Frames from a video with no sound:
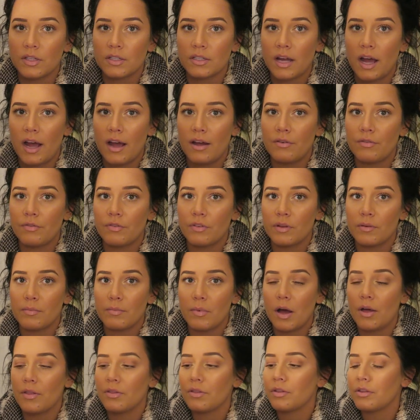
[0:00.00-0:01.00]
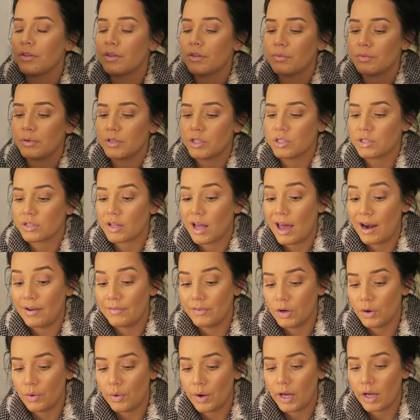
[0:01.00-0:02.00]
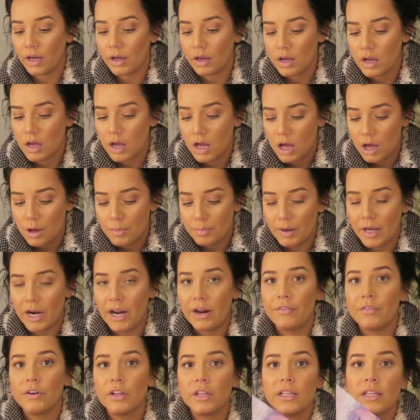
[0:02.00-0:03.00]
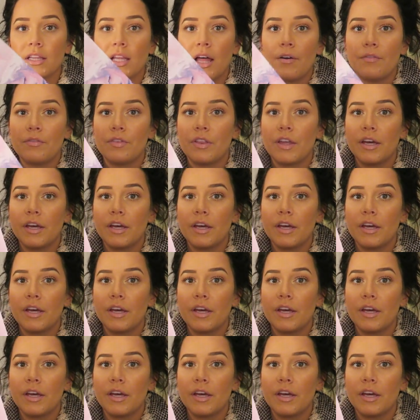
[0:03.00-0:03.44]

the side for the month, which is kind of annoying. But I really love